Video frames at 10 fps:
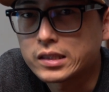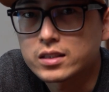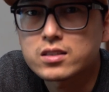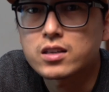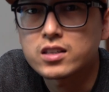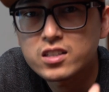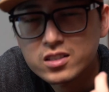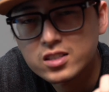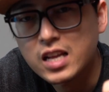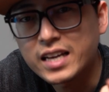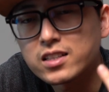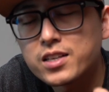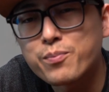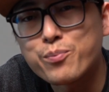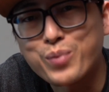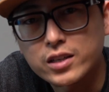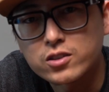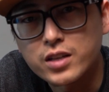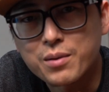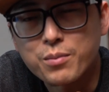It's slightly better
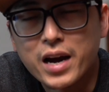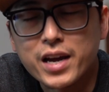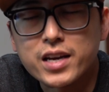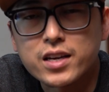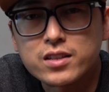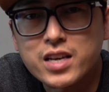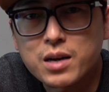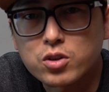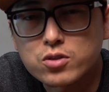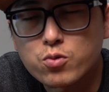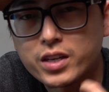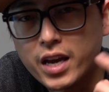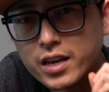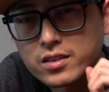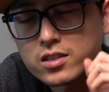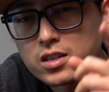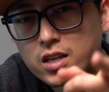than my Tamron 28.